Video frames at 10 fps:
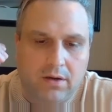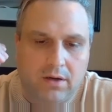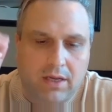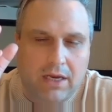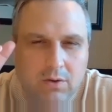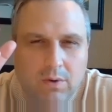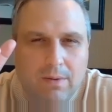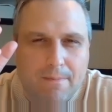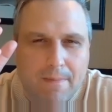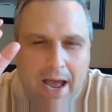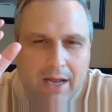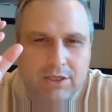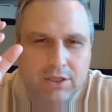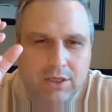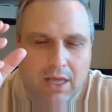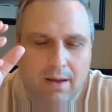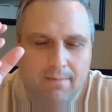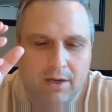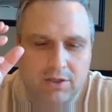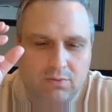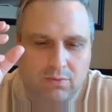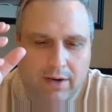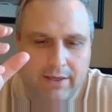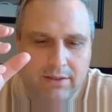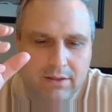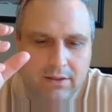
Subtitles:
Can you imagine that much rent?